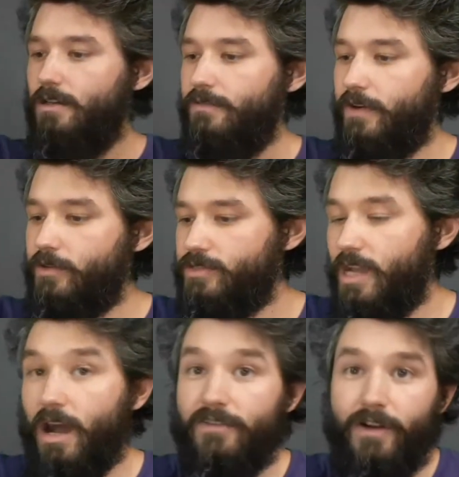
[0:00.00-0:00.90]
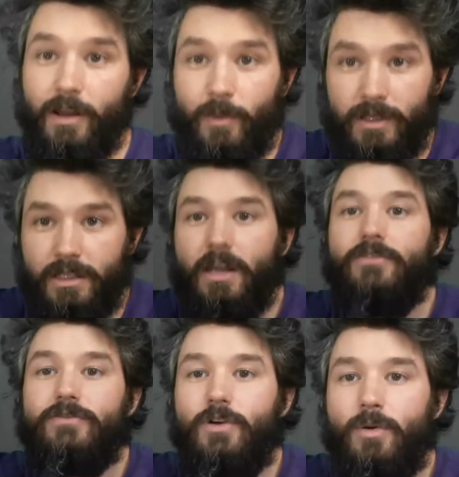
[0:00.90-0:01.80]
First off, I want
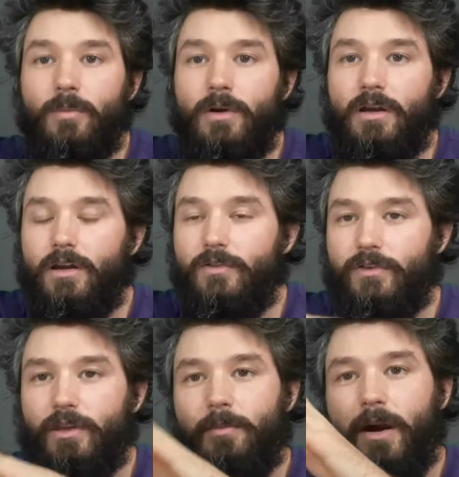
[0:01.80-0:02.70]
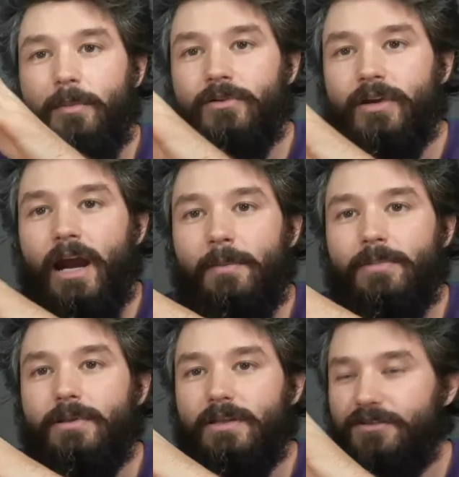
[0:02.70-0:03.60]
enough room for the bubble wrap
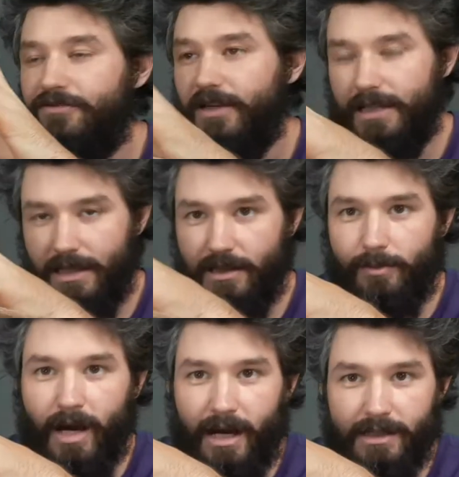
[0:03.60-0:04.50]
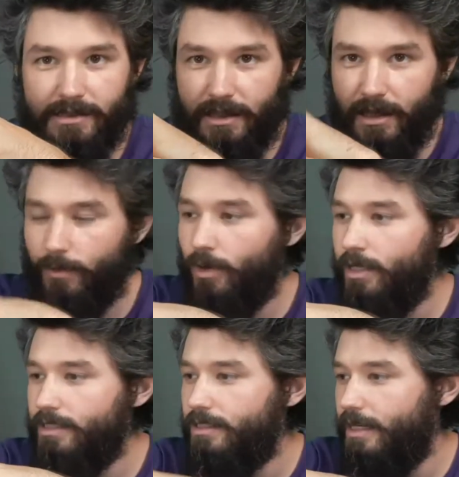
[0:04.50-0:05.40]
to fit in the box, and I
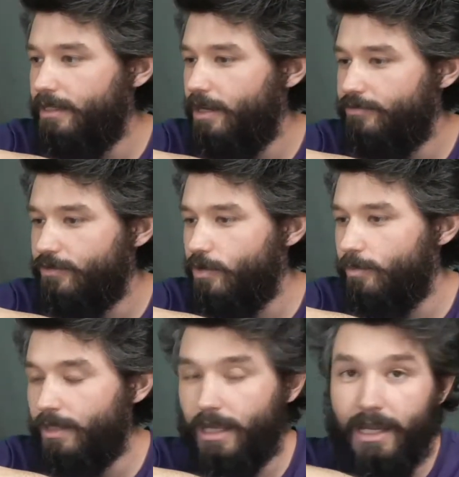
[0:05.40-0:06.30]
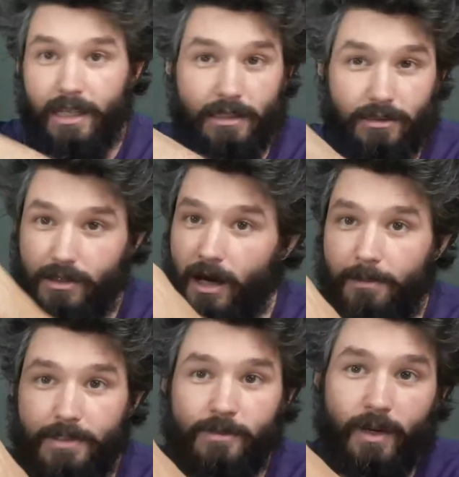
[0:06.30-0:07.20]
want enough room that I can
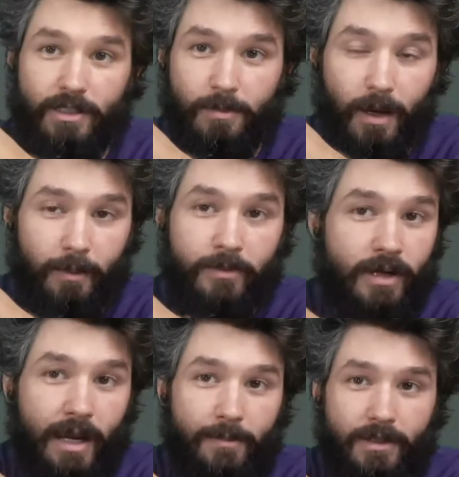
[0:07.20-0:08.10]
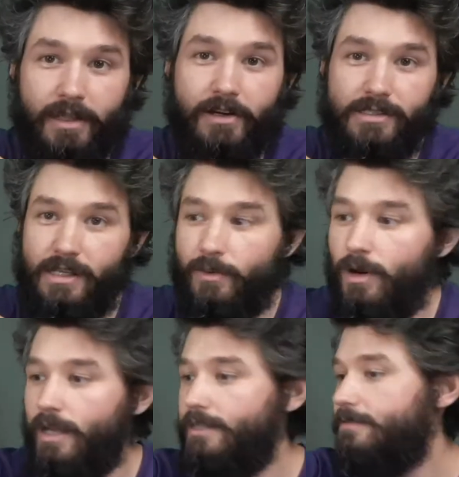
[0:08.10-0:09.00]
dump as much bubble wrap in there as I want.